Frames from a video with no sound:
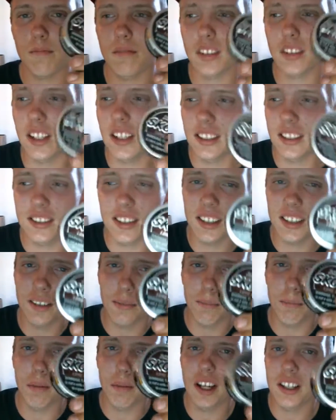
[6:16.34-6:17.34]
it's not the
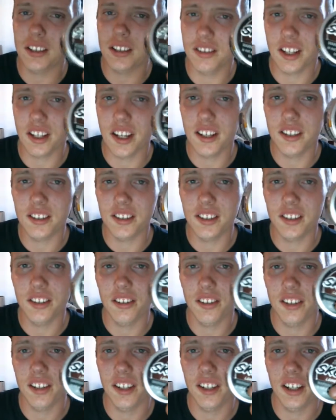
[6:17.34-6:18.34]
best tasting
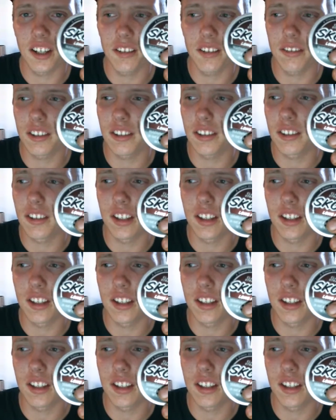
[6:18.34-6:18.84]
thing ever.